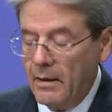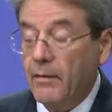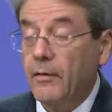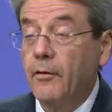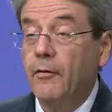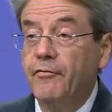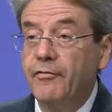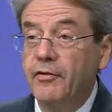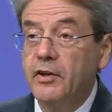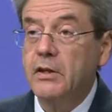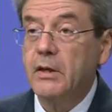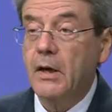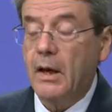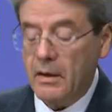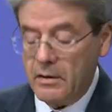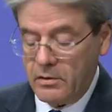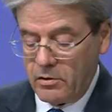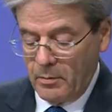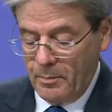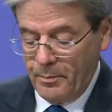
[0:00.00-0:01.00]
the
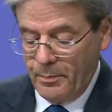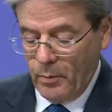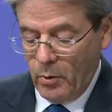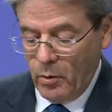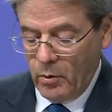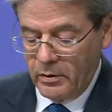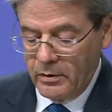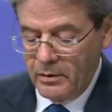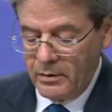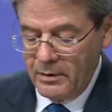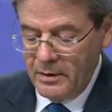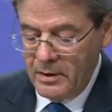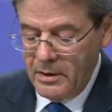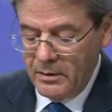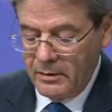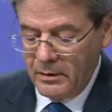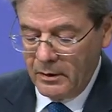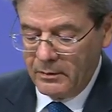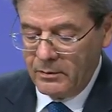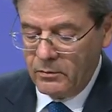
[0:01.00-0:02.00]
fiscal support
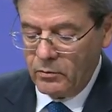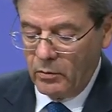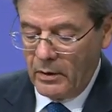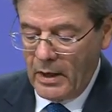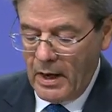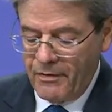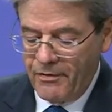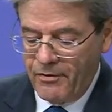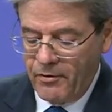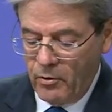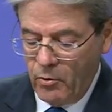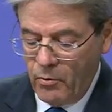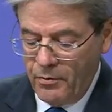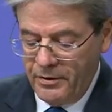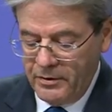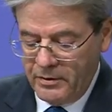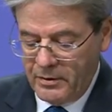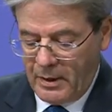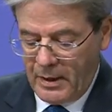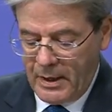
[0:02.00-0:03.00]
needed to get through
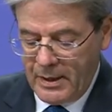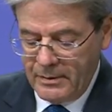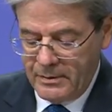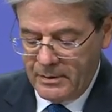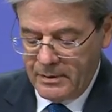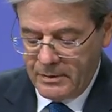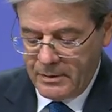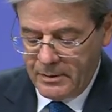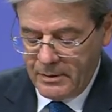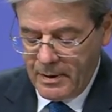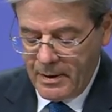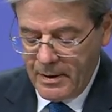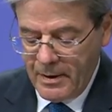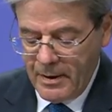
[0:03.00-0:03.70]
this crisis.